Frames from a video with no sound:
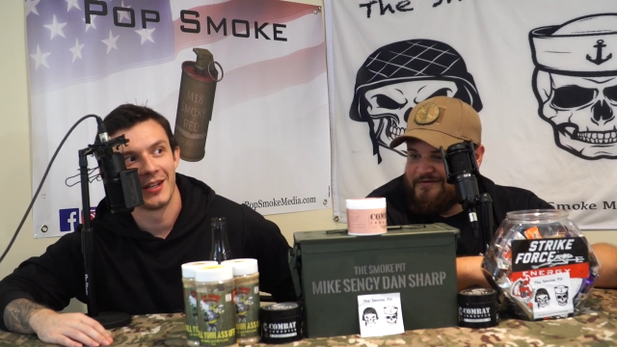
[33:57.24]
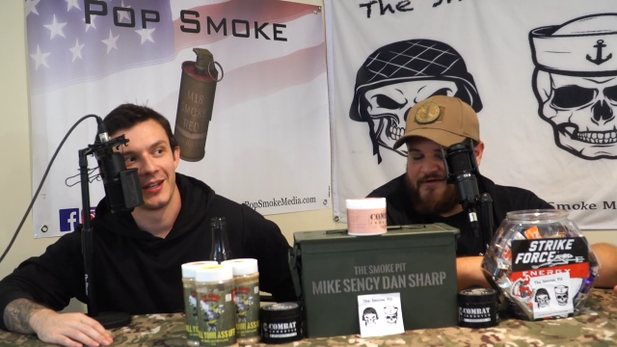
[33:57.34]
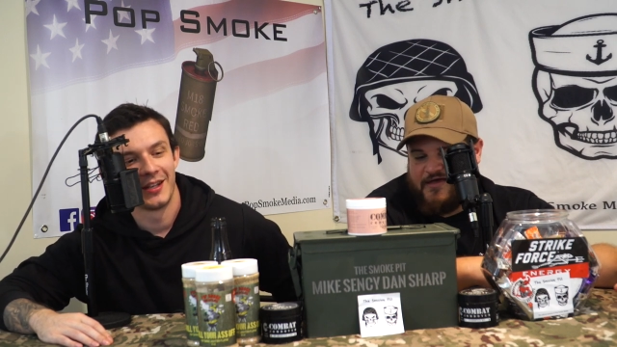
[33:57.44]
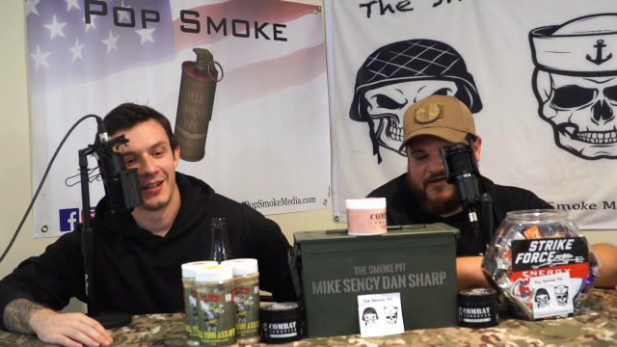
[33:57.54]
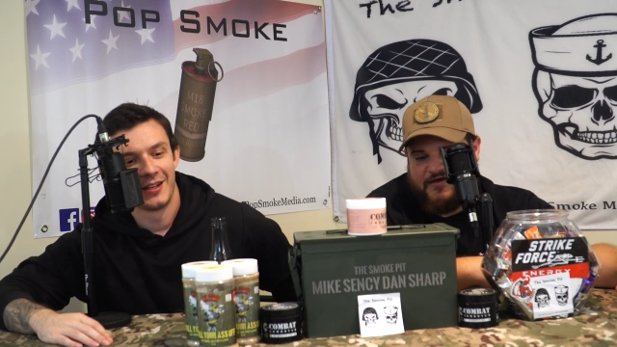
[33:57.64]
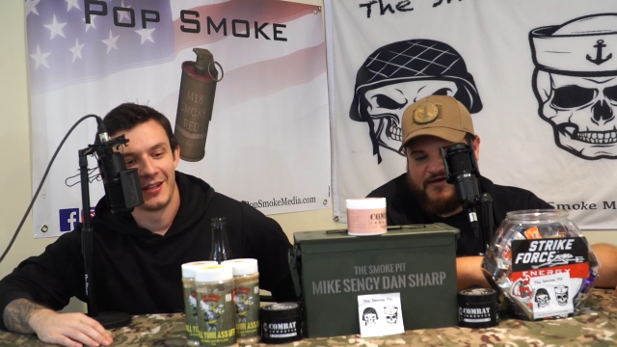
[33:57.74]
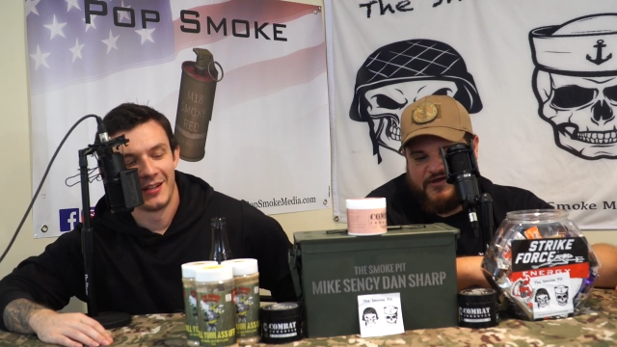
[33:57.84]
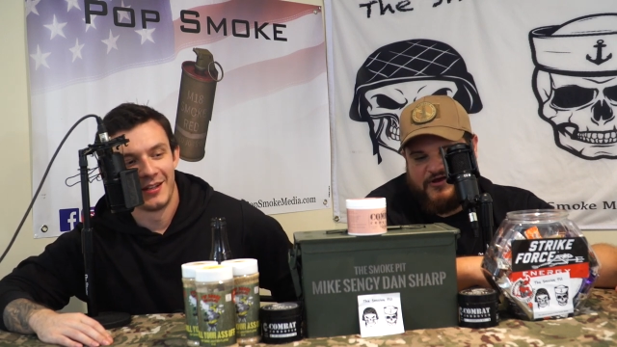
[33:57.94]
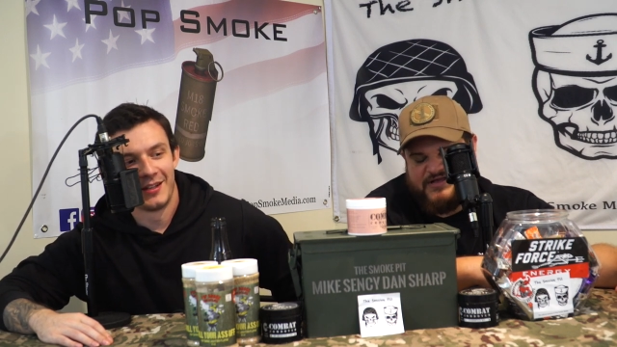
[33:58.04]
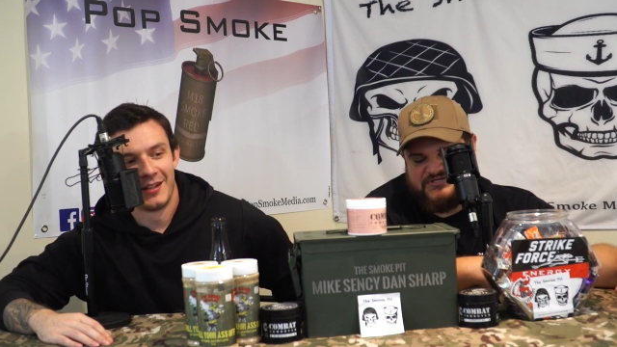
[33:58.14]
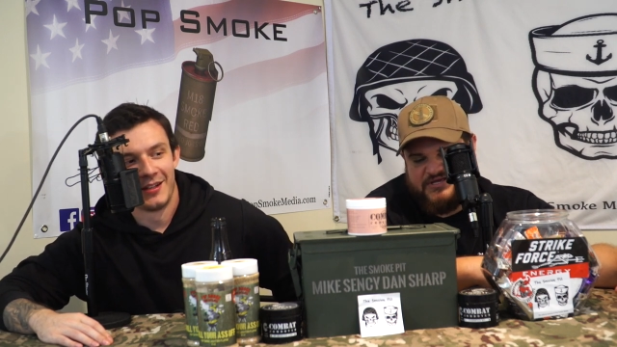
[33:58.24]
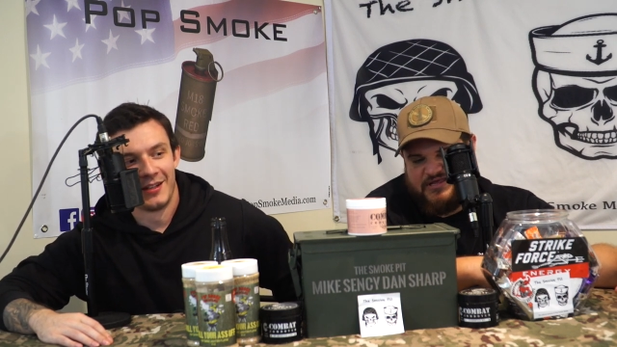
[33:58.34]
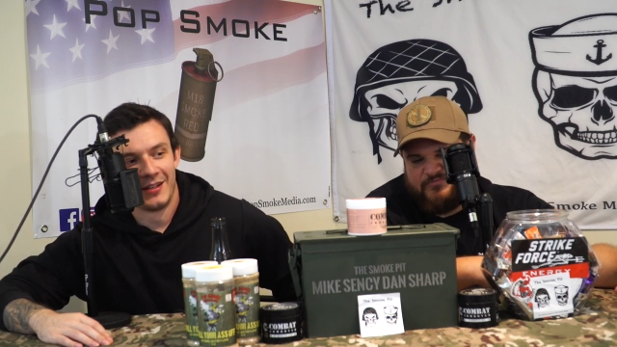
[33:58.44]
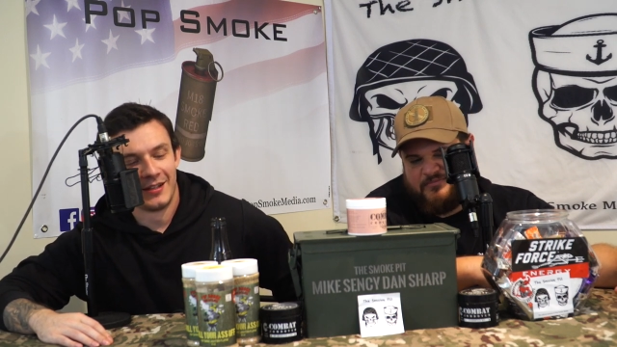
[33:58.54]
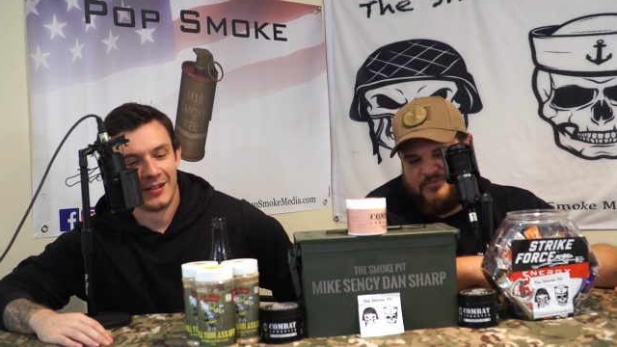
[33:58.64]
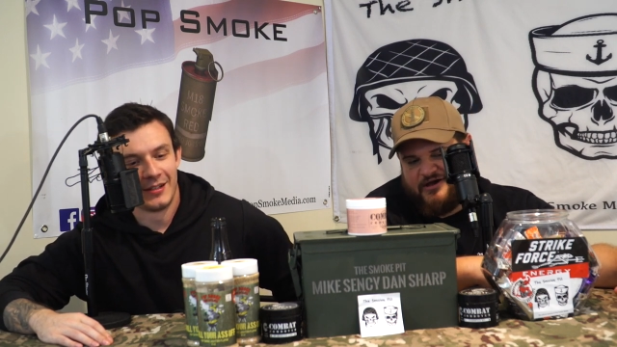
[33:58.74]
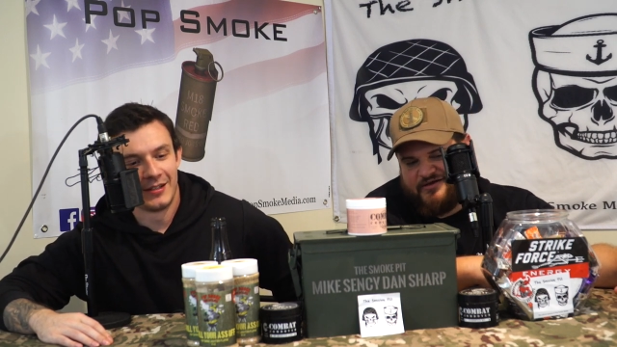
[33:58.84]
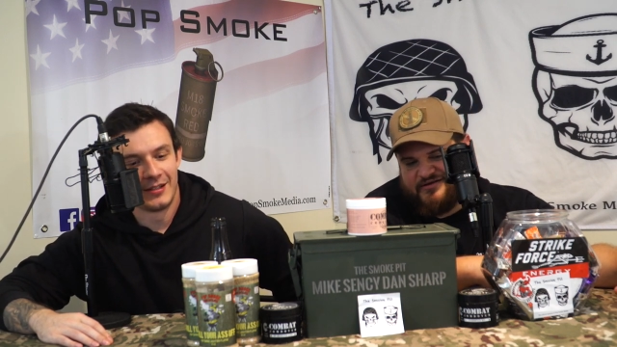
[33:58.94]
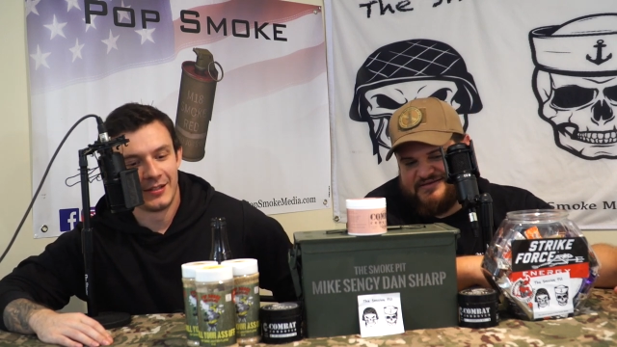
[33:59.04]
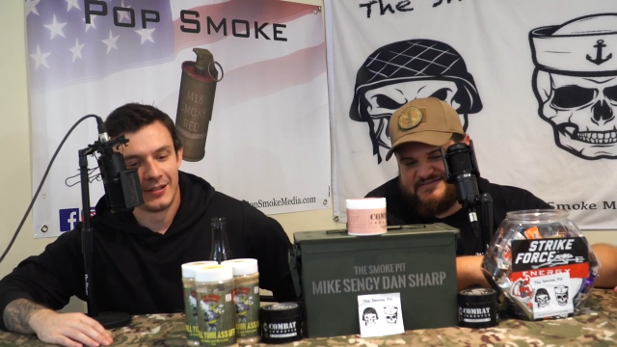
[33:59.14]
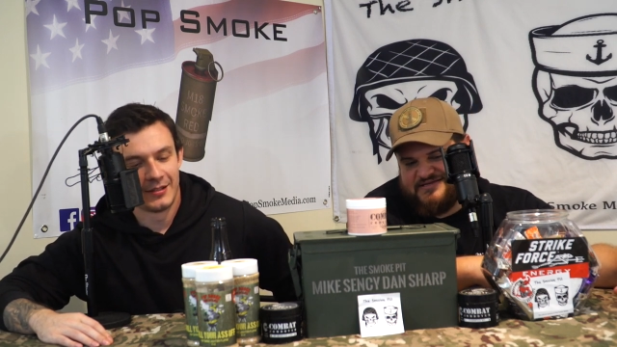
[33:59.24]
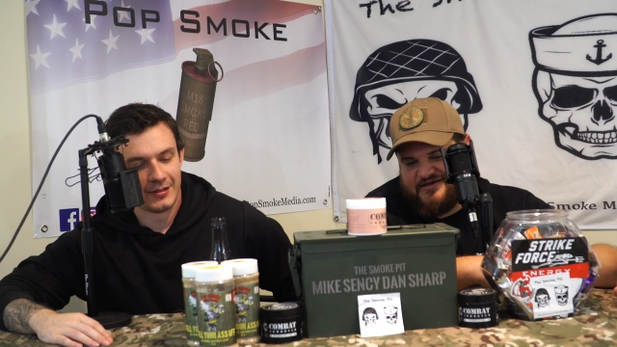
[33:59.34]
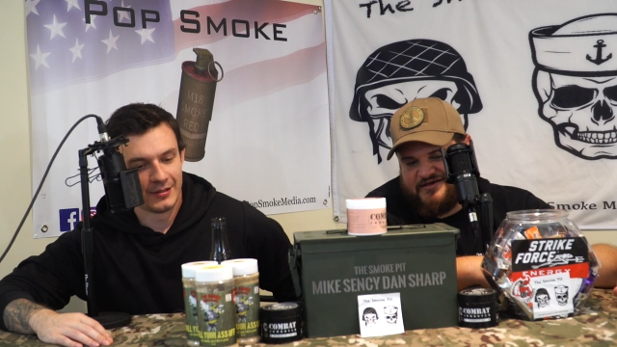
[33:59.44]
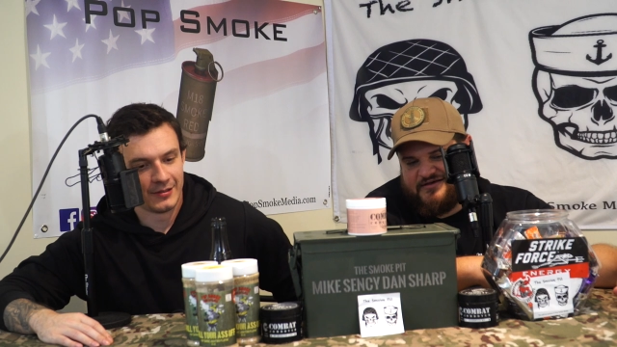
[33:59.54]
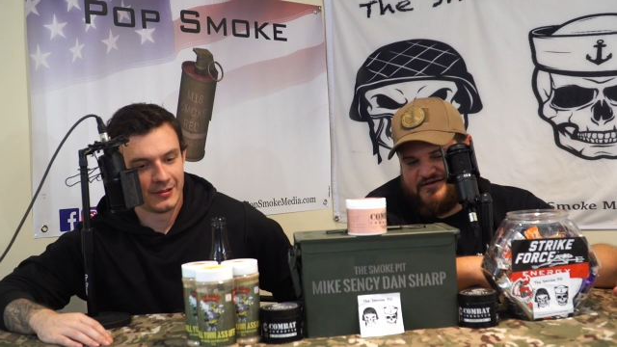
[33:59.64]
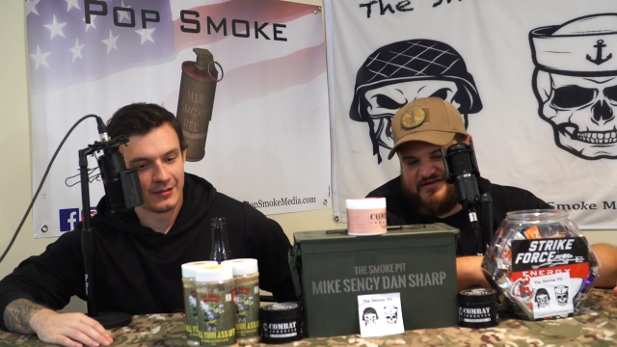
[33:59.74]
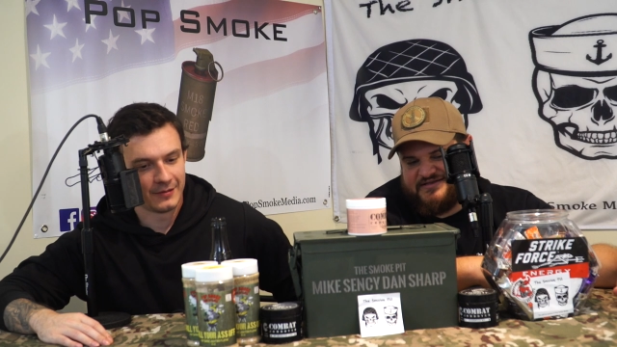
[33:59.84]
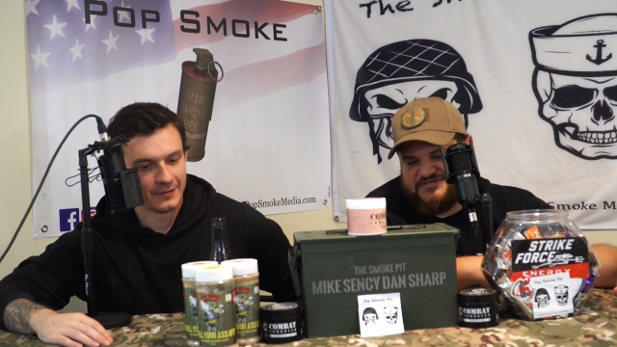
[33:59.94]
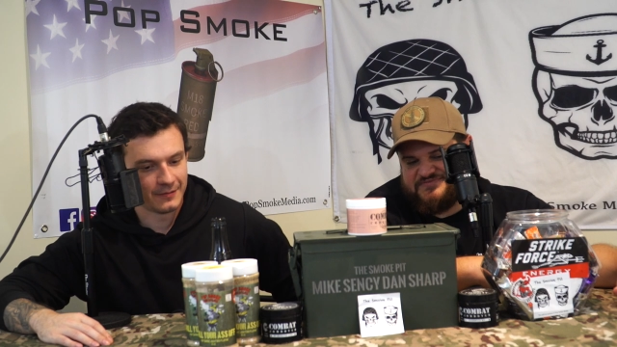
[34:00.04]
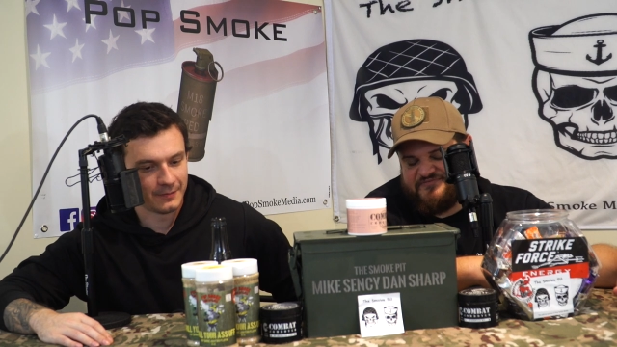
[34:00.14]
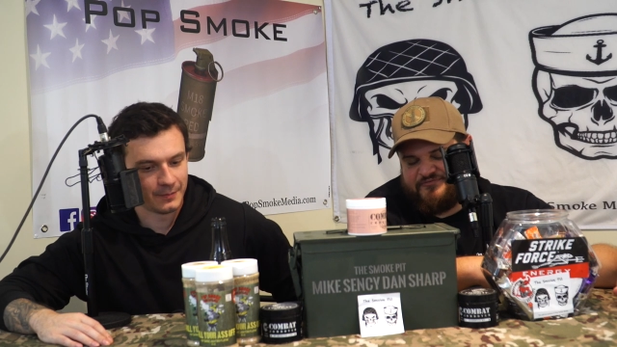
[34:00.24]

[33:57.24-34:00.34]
Speaker 1: Yeah, and uh, congratulate EP Mike on his uh, on his